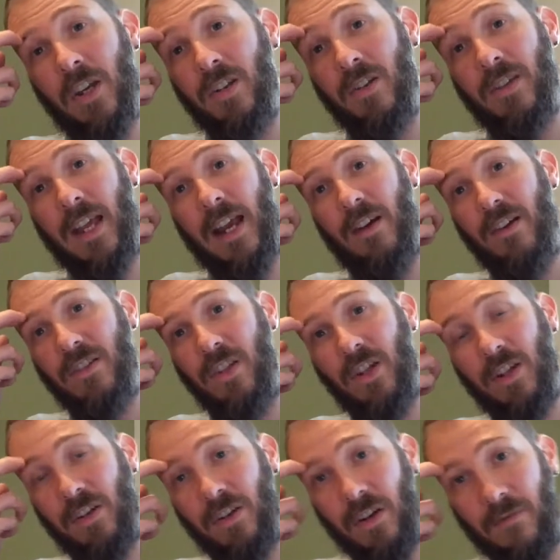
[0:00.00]
can do there is you
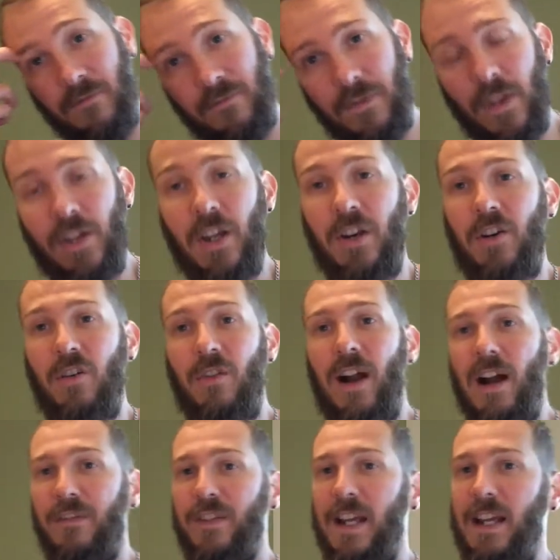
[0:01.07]
can
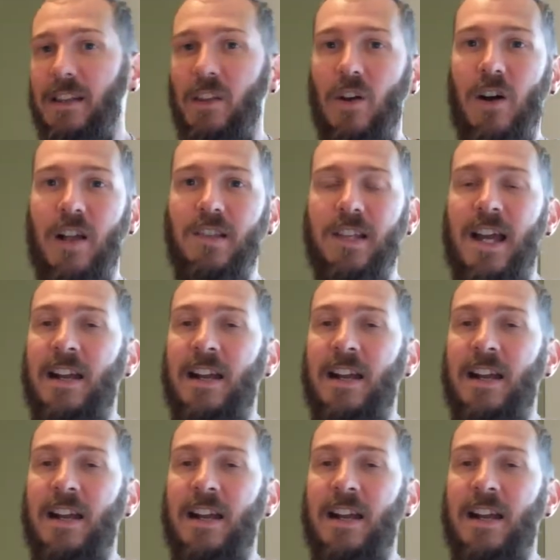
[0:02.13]
craft headlines,